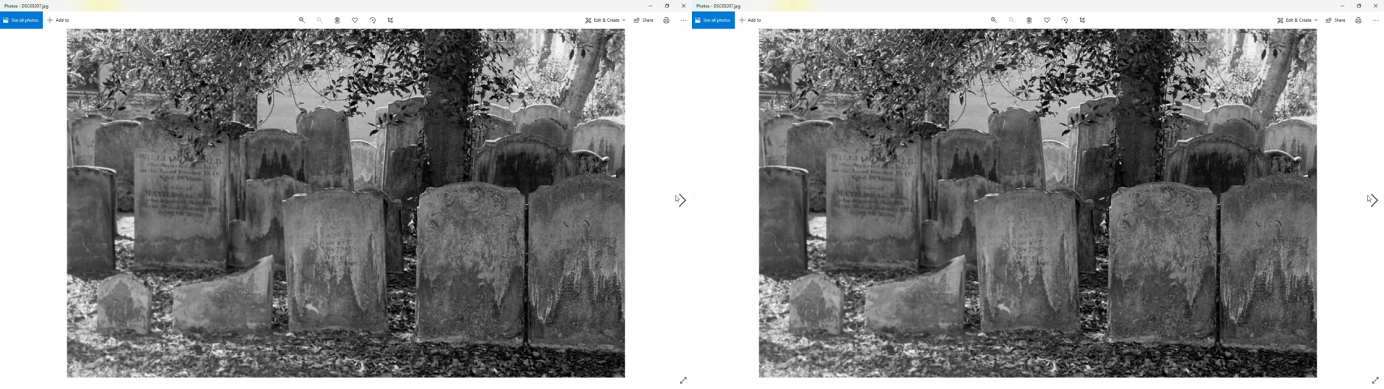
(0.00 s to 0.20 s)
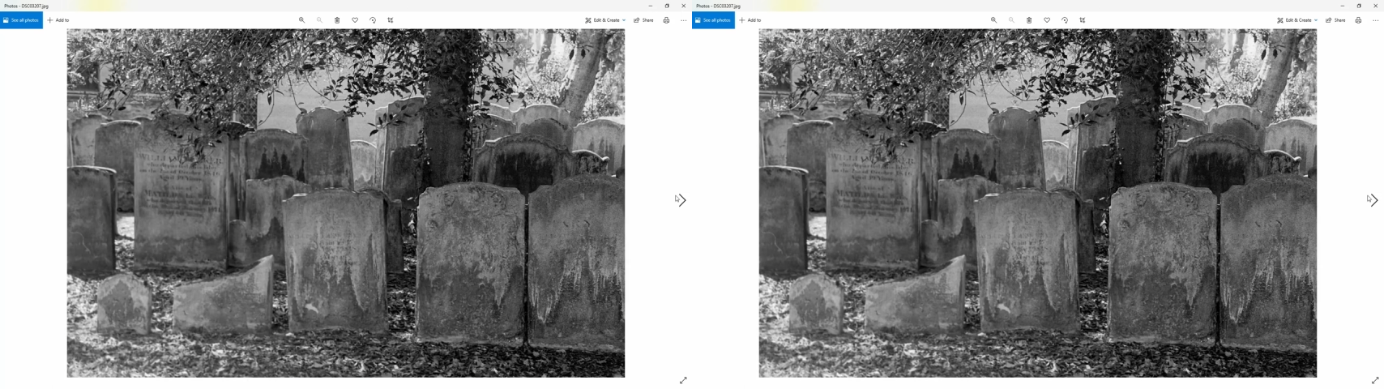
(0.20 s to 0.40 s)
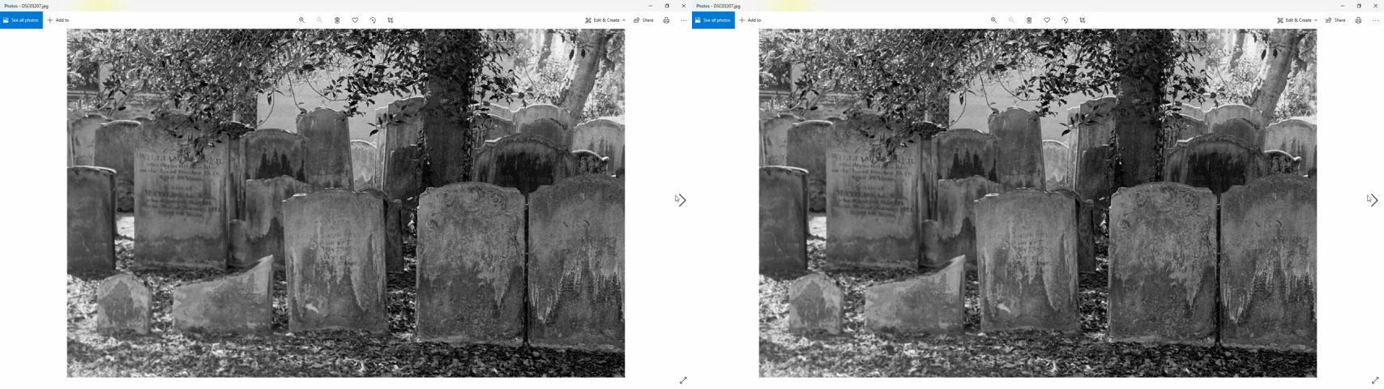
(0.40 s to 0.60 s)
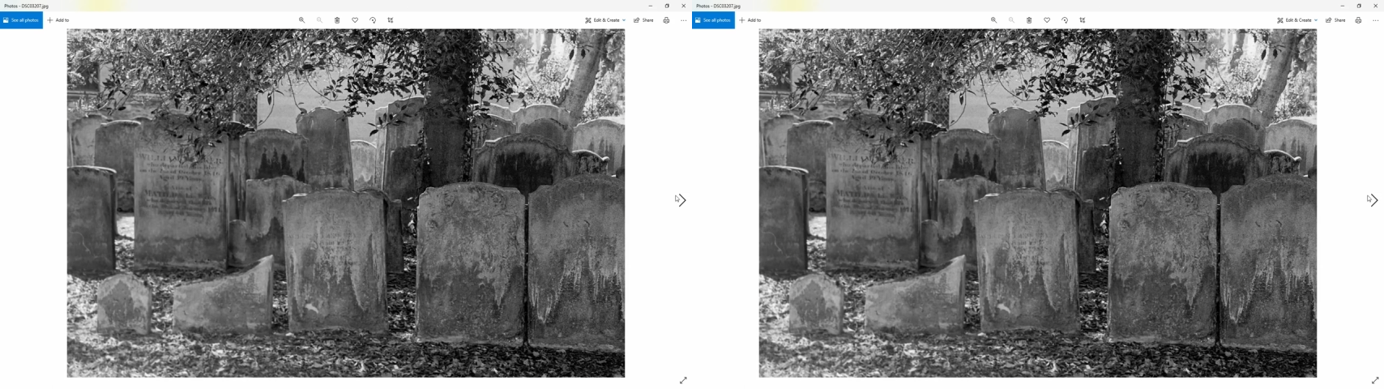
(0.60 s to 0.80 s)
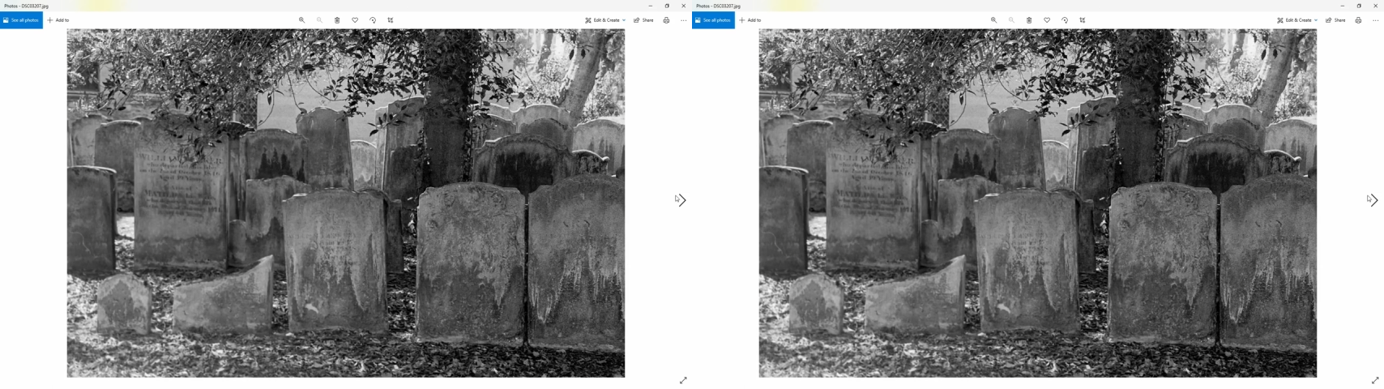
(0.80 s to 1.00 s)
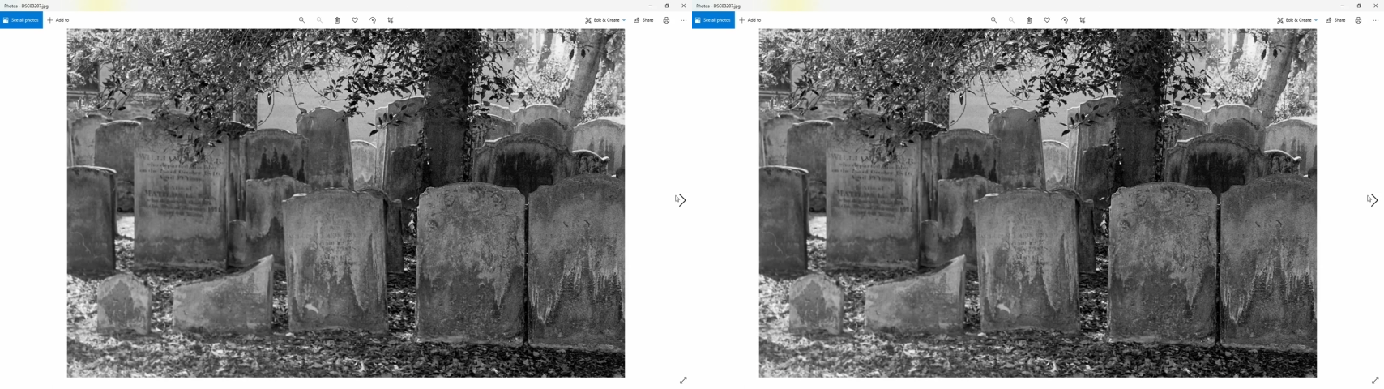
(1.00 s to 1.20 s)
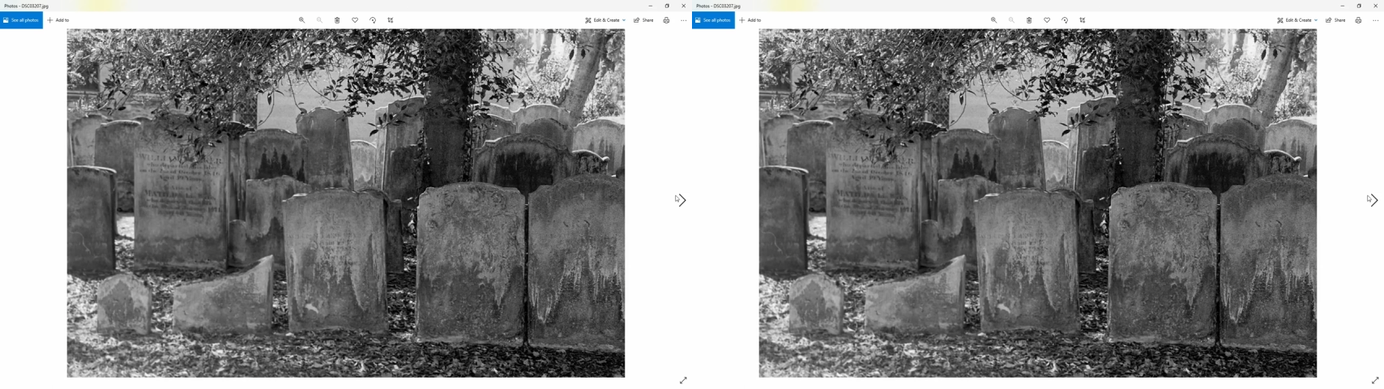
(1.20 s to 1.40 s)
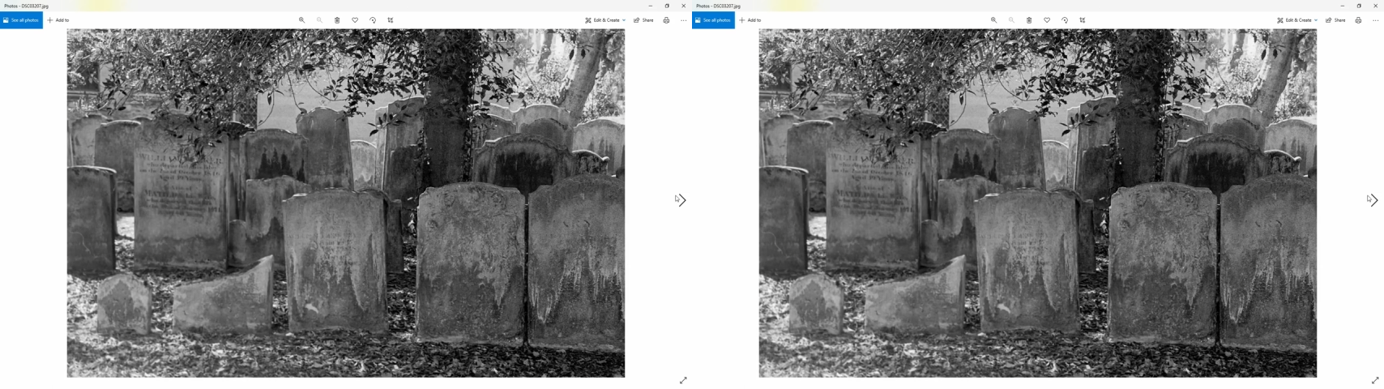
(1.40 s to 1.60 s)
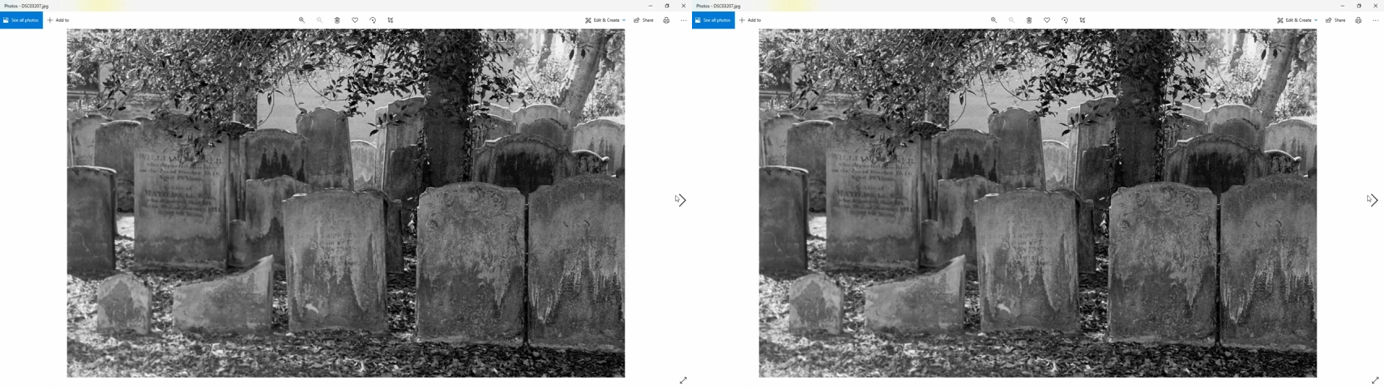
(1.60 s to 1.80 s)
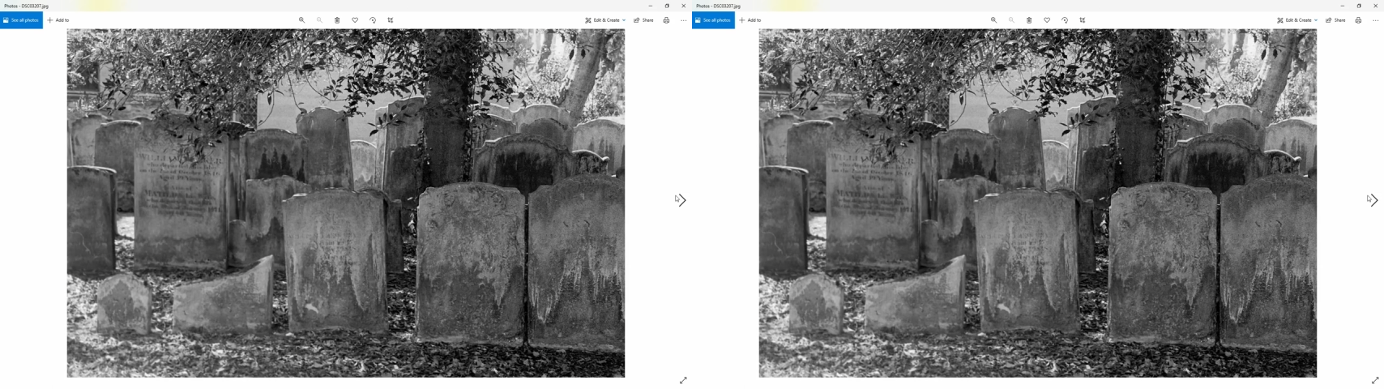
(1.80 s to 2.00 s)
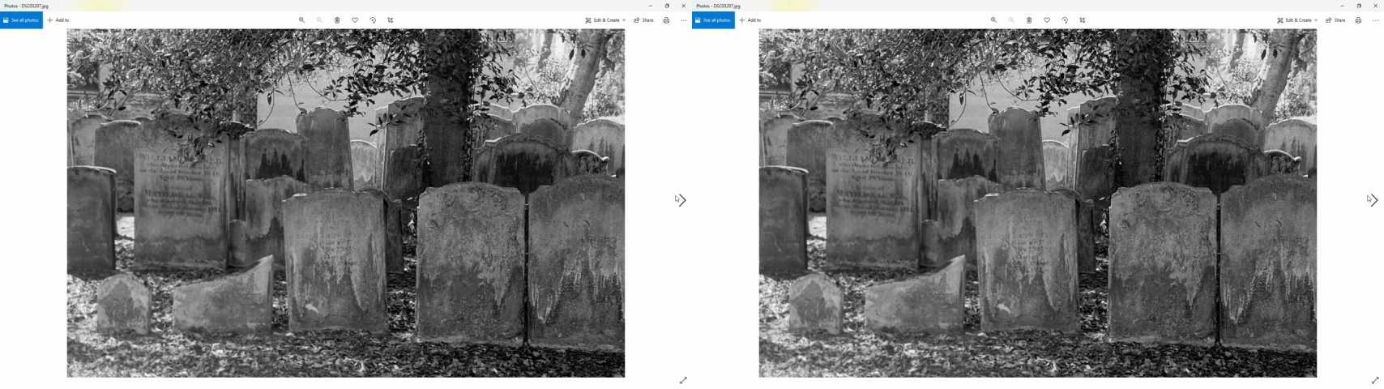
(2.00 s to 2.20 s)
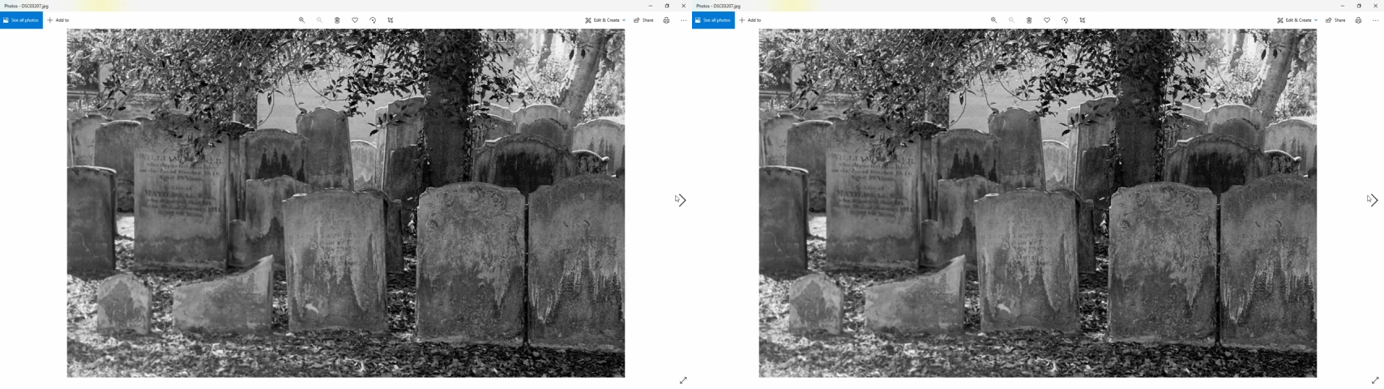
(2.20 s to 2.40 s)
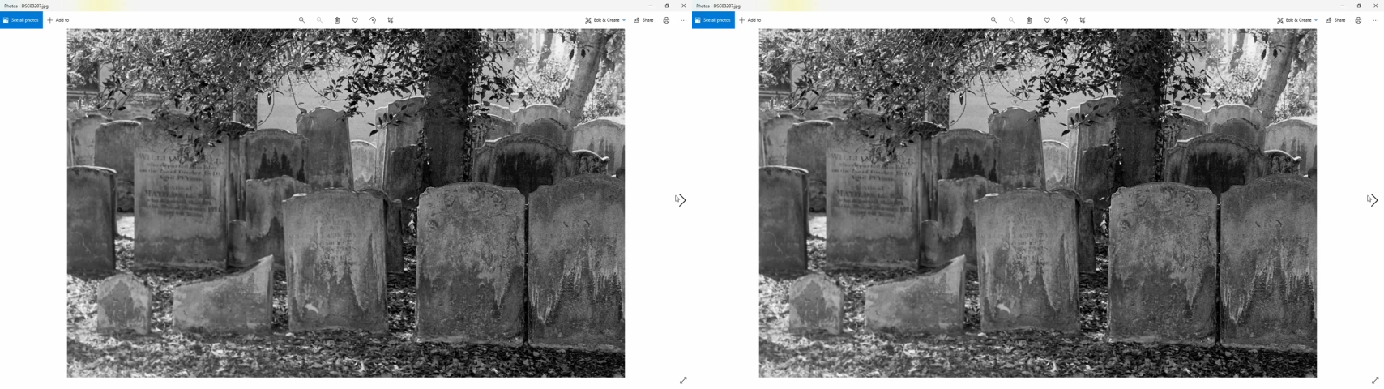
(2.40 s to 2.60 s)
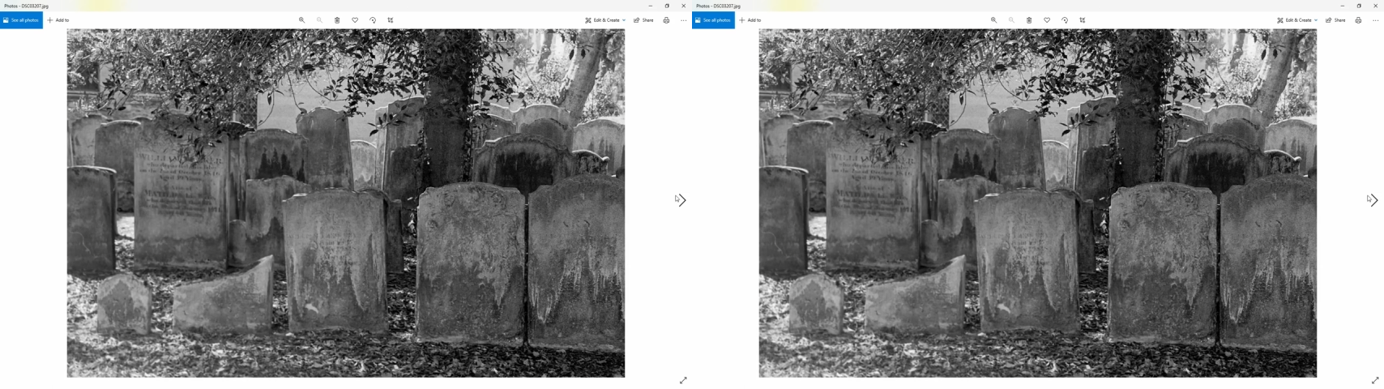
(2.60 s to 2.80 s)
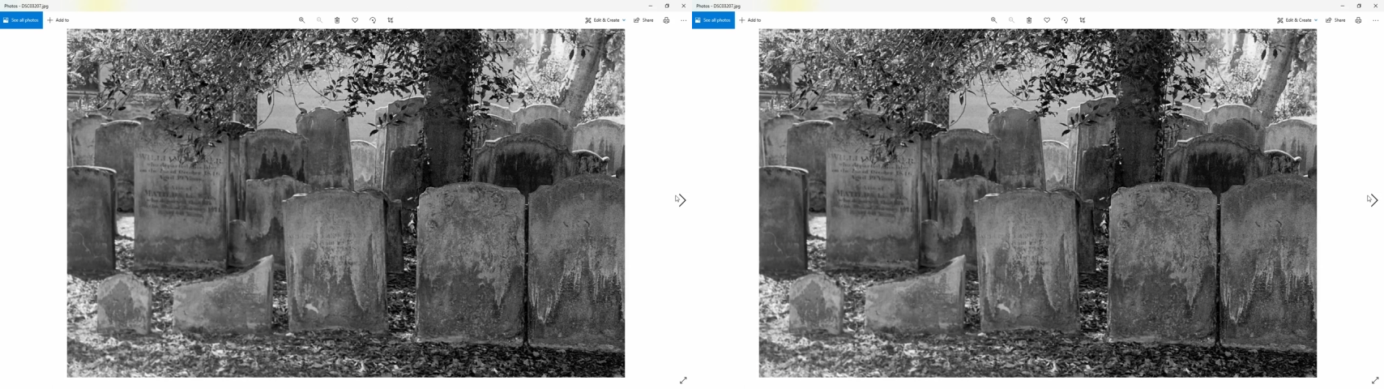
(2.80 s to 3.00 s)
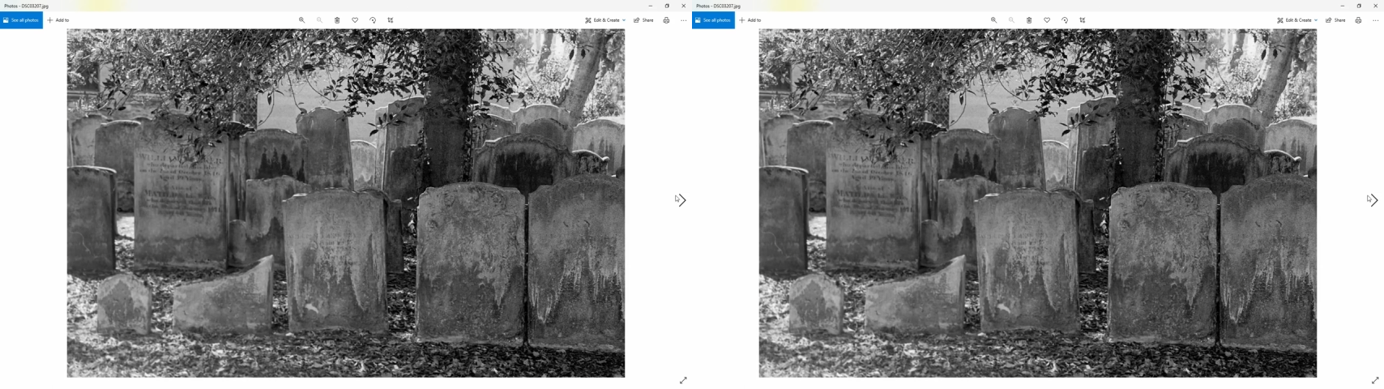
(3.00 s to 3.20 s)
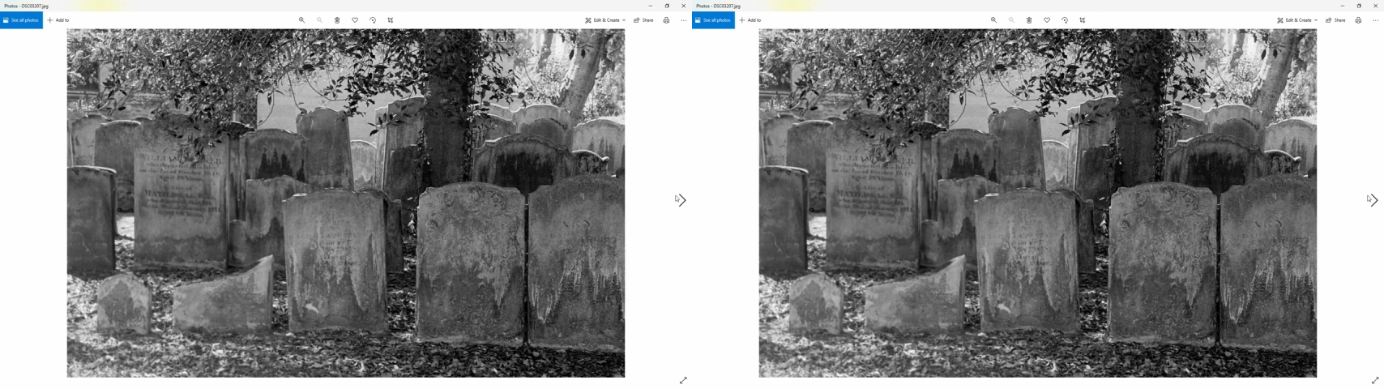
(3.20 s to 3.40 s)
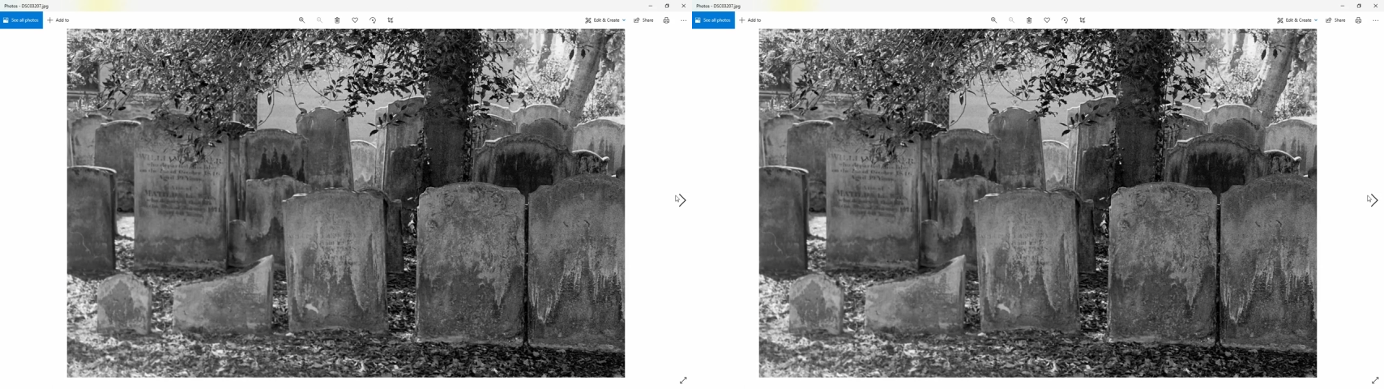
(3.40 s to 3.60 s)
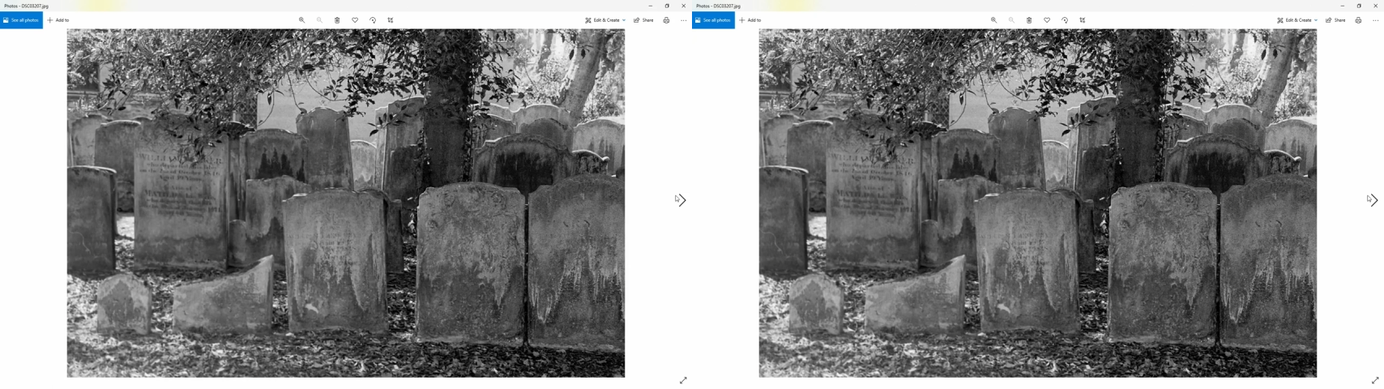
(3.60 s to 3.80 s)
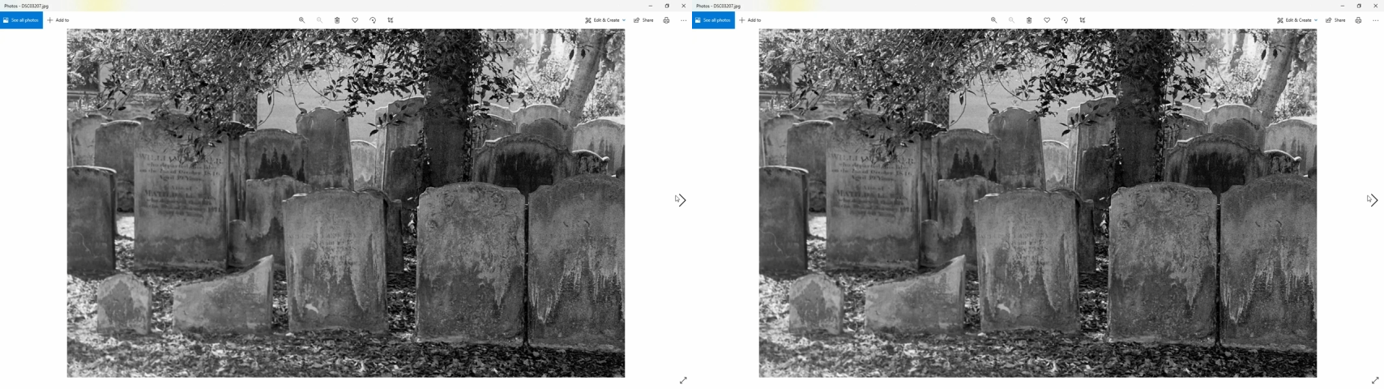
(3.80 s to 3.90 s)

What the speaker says: Nobody's mouth can be seen.